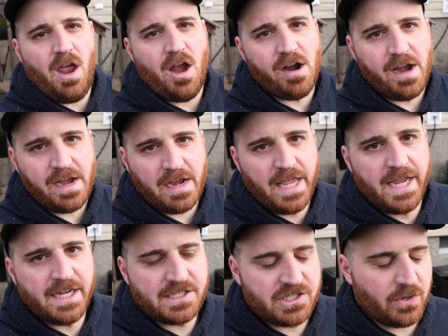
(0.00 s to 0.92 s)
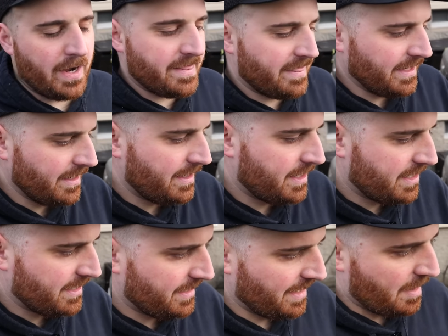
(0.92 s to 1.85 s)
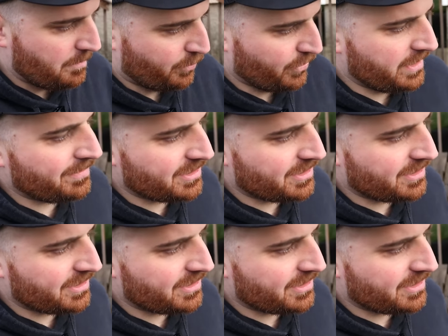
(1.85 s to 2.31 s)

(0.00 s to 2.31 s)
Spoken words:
All right, so I think I'm pretty